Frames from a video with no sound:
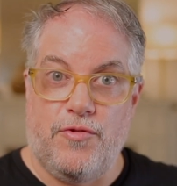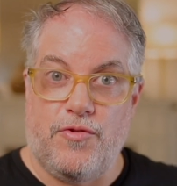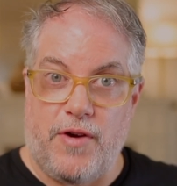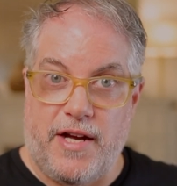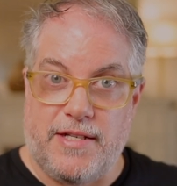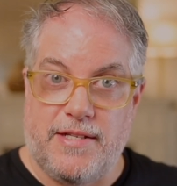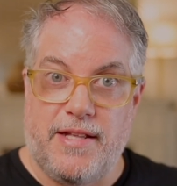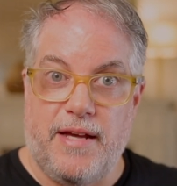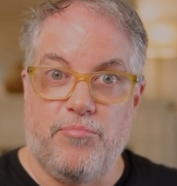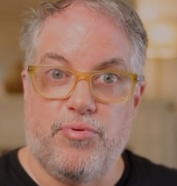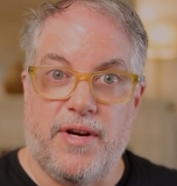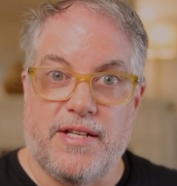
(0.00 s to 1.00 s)
Try to stay
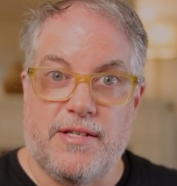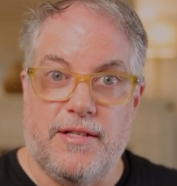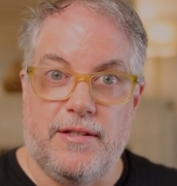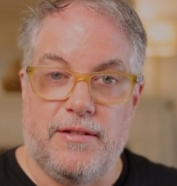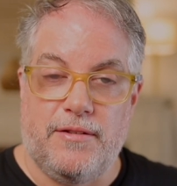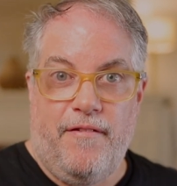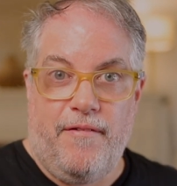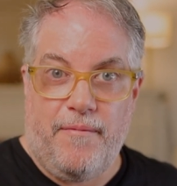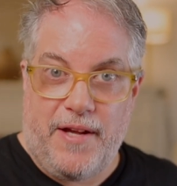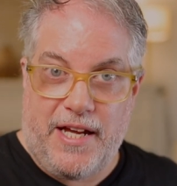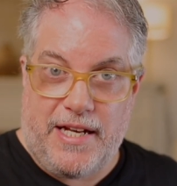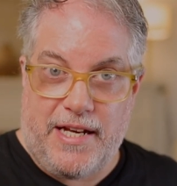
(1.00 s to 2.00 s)
present,
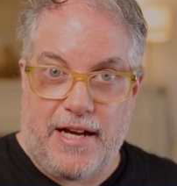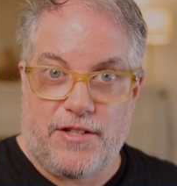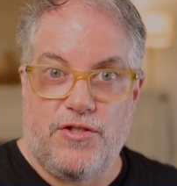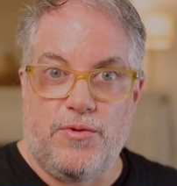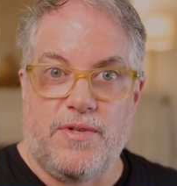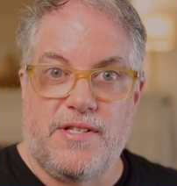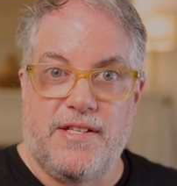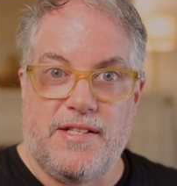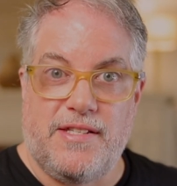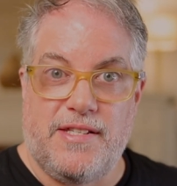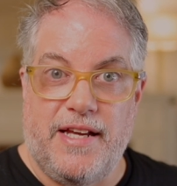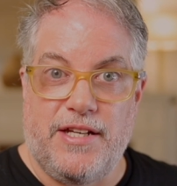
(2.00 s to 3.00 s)
connect to a
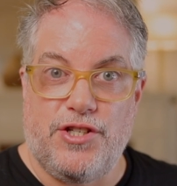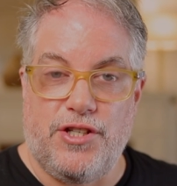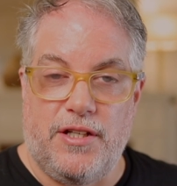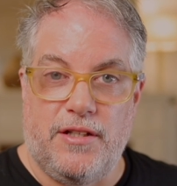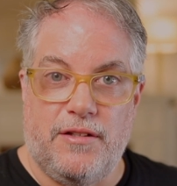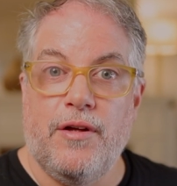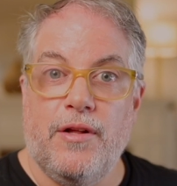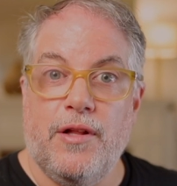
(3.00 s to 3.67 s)
sensation,